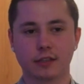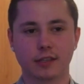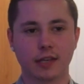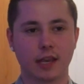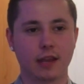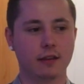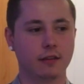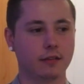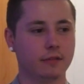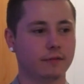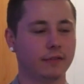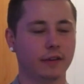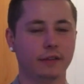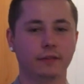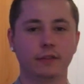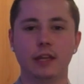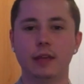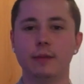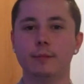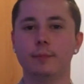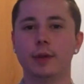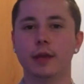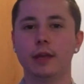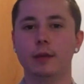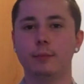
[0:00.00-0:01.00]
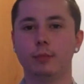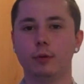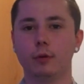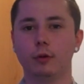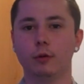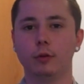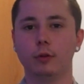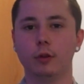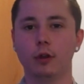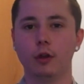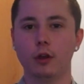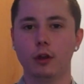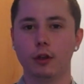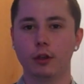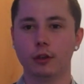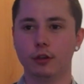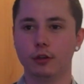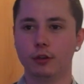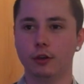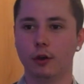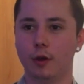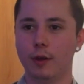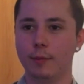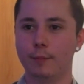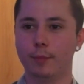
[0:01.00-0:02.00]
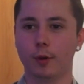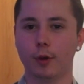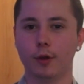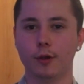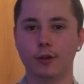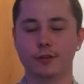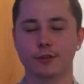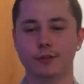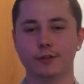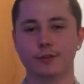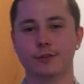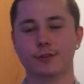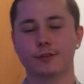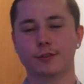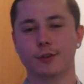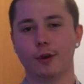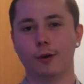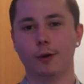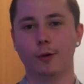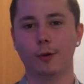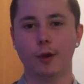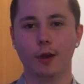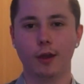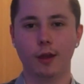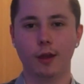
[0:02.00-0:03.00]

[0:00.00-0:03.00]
10, 15 people, you know, in person. So